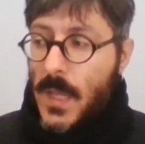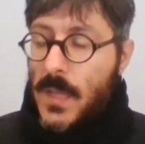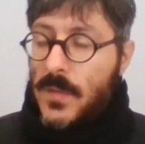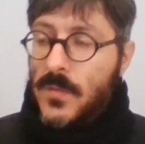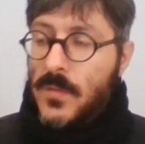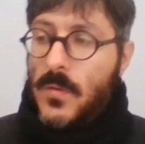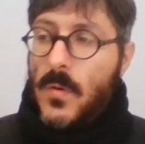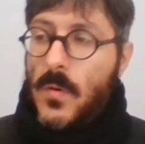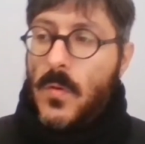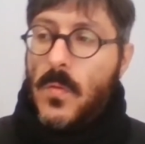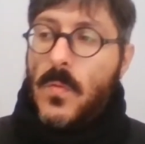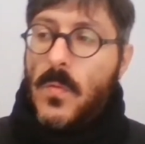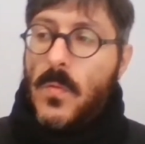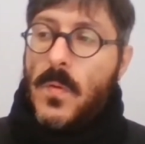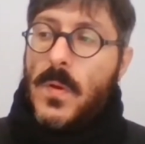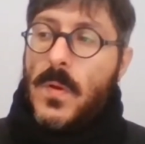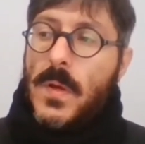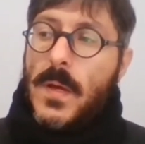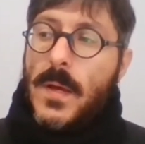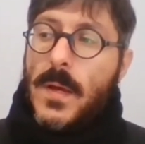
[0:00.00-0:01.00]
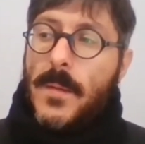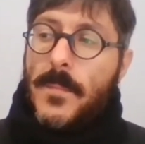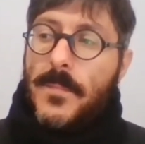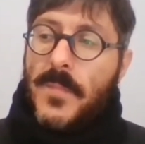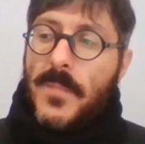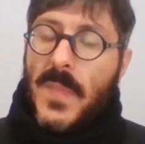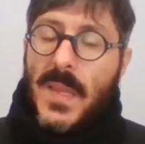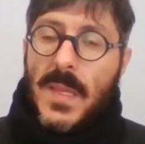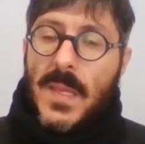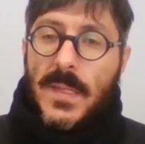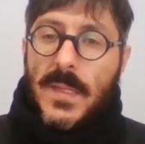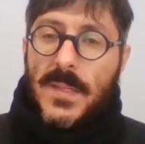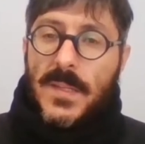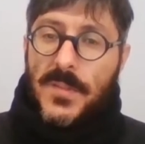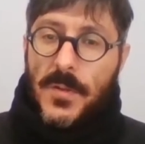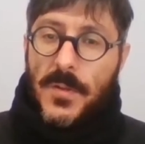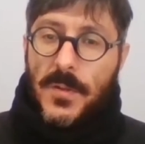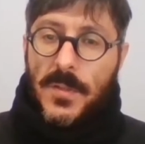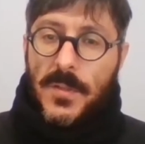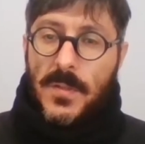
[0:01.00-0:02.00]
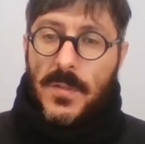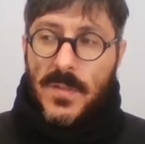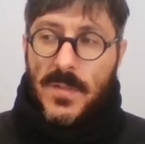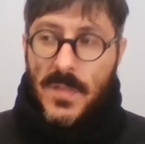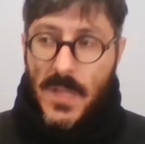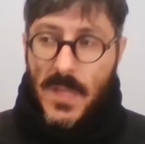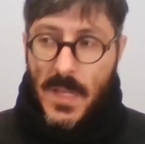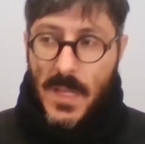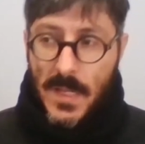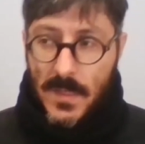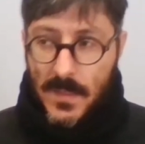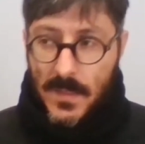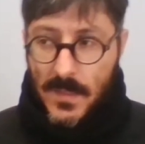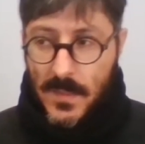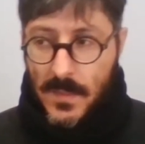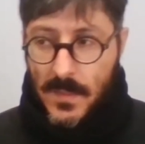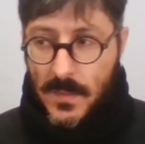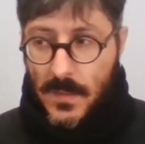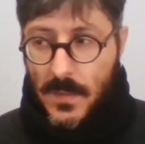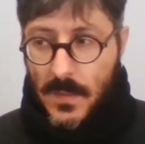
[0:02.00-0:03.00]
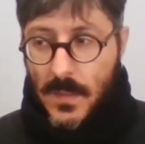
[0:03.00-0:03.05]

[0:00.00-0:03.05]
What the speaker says: So in a certain sense,